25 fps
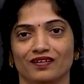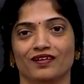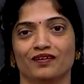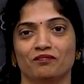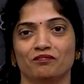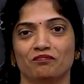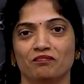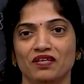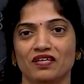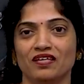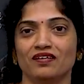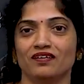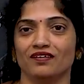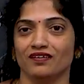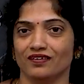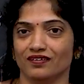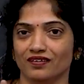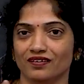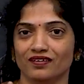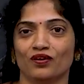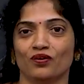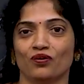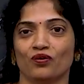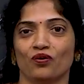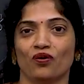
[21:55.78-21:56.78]
me
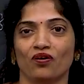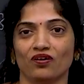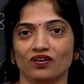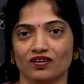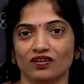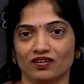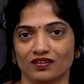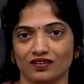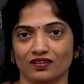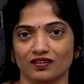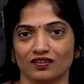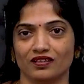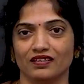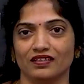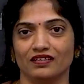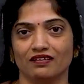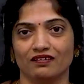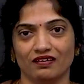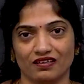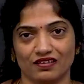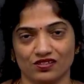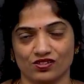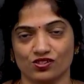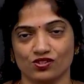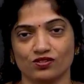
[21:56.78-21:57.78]
in a wrong
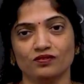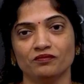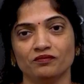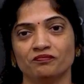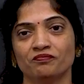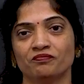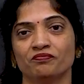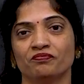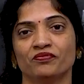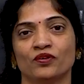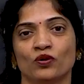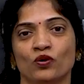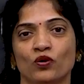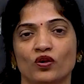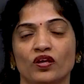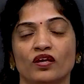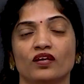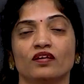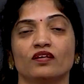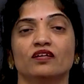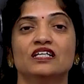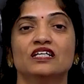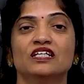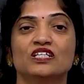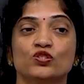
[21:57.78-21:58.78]
direction.
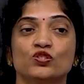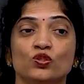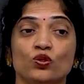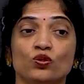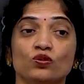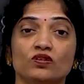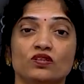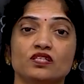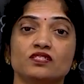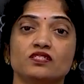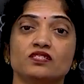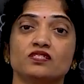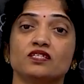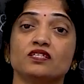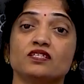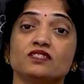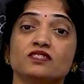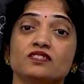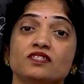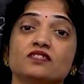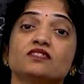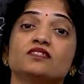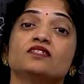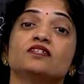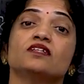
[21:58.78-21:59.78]
Okay, so this is
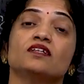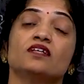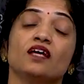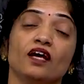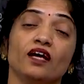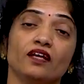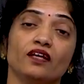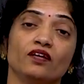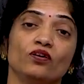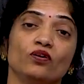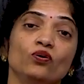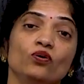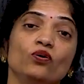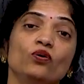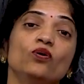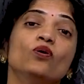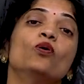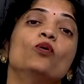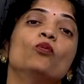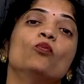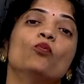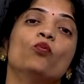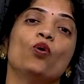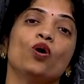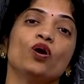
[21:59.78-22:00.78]
the scenario
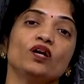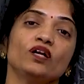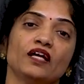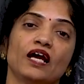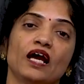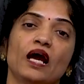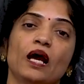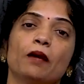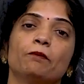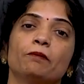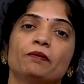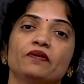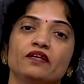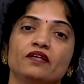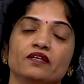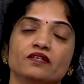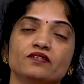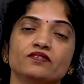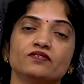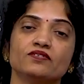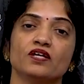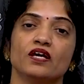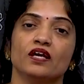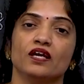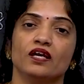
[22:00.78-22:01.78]
what
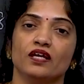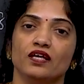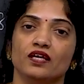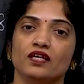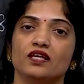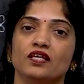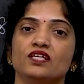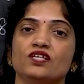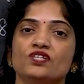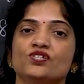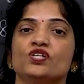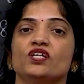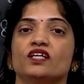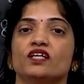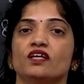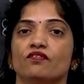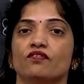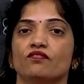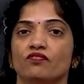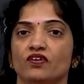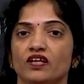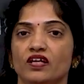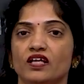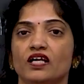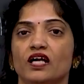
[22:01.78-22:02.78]
happenings in each and
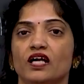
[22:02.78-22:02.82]
every